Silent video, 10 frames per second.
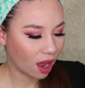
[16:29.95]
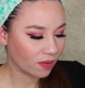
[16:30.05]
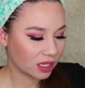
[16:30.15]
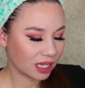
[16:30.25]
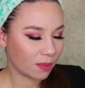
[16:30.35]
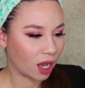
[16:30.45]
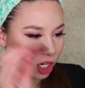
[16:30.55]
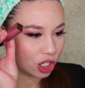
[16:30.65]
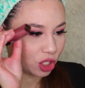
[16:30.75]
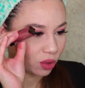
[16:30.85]
obviously I'm
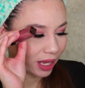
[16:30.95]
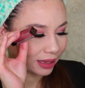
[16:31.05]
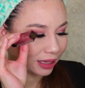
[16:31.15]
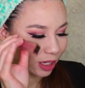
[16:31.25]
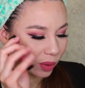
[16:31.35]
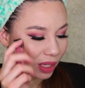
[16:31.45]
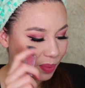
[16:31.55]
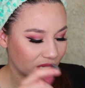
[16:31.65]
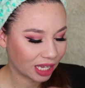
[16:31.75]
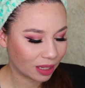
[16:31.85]
not going to do like the liquid
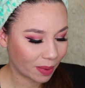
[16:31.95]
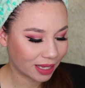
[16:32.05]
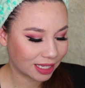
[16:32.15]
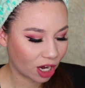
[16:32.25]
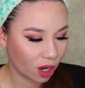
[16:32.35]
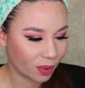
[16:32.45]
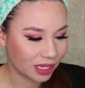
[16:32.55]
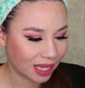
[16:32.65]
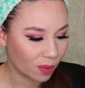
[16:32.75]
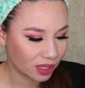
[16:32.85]
lipstick and the mascara
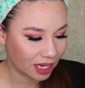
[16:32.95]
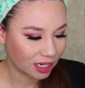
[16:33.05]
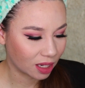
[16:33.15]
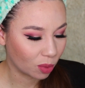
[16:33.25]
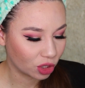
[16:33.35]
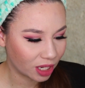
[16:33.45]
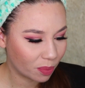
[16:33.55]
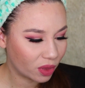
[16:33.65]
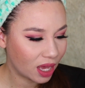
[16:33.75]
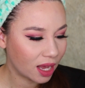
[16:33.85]
because that was like a double
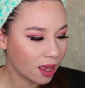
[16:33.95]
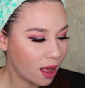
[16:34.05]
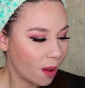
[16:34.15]
dip thing,